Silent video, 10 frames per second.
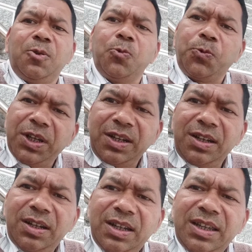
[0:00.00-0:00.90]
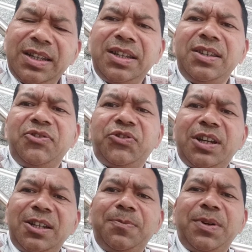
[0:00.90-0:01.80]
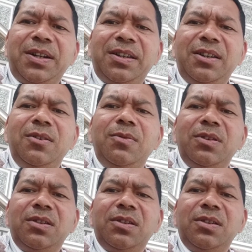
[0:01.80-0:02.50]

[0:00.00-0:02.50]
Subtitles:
When any charged particle